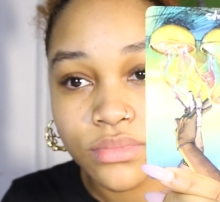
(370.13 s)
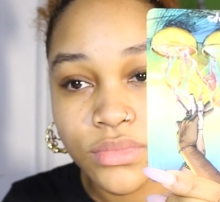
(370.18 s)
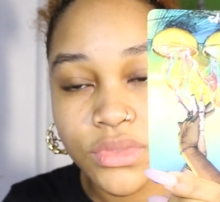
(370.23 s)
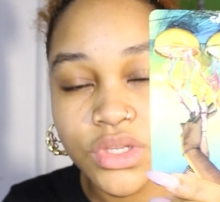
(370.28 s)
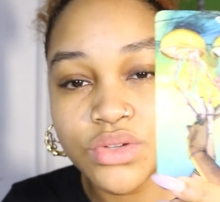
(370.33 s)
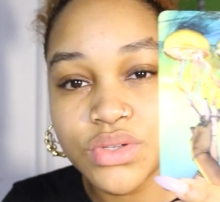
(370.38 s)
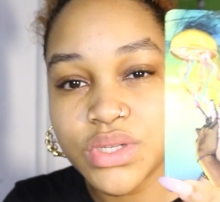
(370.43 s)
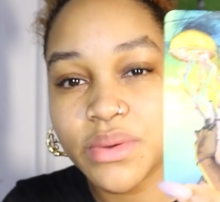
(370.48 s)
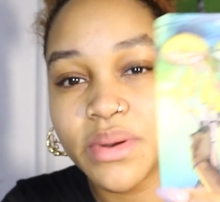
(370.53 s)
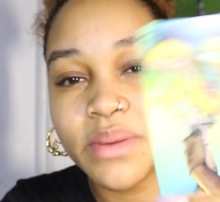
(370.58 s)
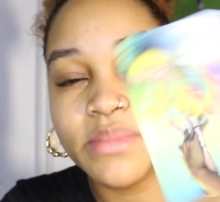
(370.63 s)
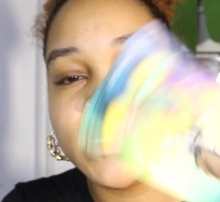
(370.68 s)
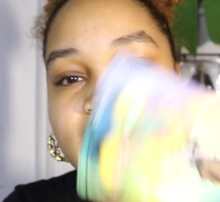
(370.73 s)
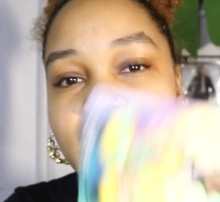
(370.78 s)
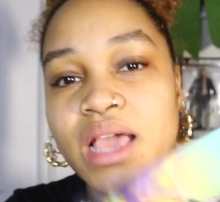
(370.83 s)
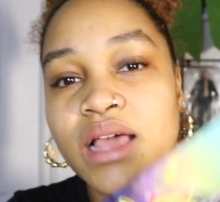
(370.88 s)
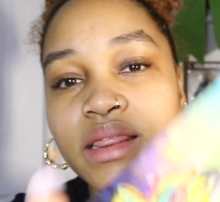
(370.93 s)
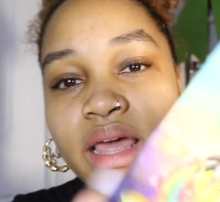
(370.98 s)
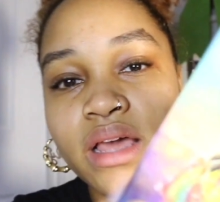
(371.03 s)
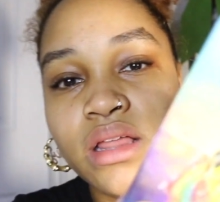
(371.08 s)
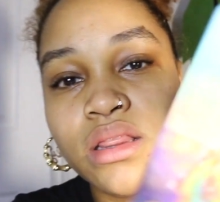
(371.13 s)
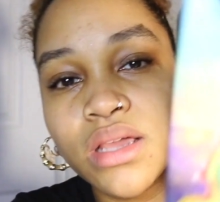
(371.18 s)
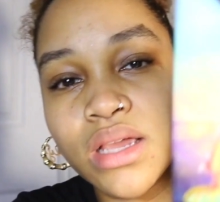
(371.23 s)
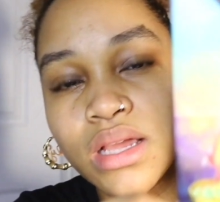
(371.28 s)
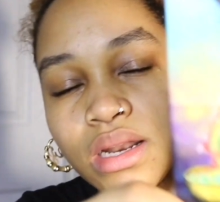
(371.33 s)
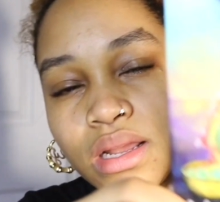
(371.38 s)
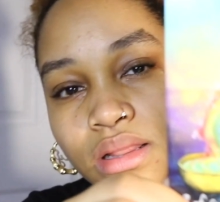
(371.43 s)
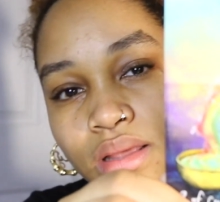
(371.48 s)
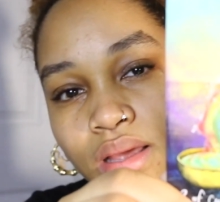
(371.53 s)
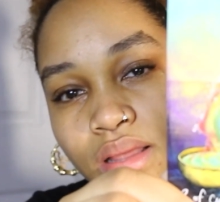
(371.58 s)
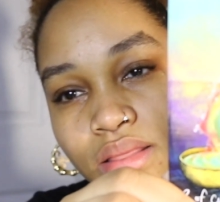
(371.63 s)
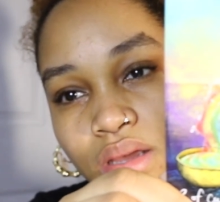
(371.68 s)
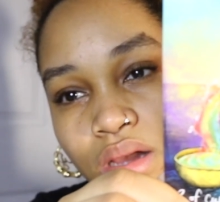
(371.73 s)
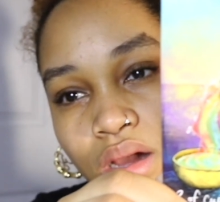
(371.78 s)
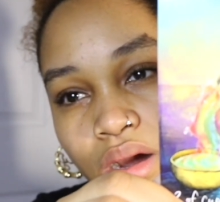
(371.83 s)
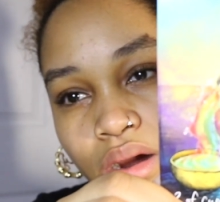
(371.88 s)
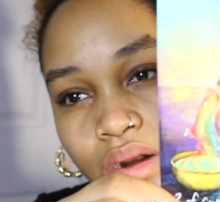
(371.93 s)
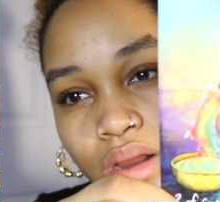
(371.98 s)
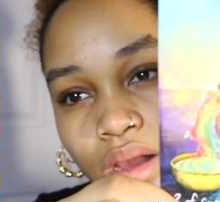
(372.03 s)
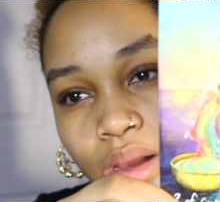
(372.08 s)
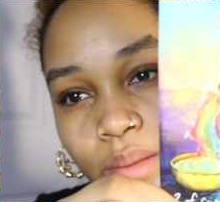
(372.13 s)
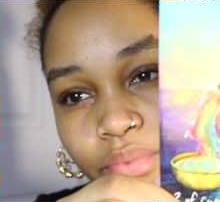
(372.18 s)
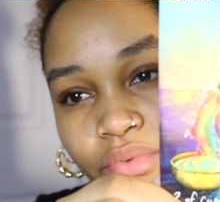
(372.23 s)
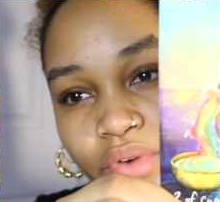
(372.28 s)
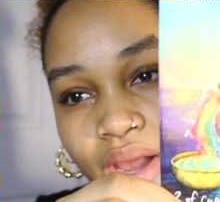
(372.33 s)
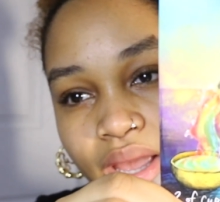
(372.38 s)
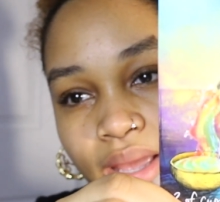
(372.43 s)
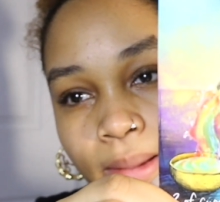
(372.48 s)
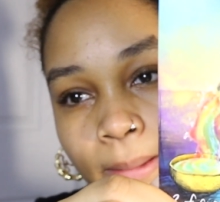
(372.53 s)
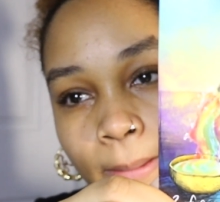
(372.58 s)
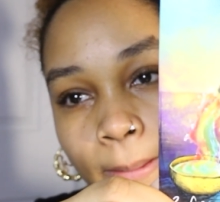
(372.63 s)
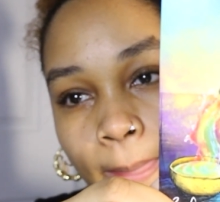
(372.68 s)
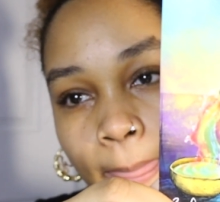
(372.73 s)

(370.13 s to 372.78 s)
You see what I'm saying? Like, look at it at the card upright.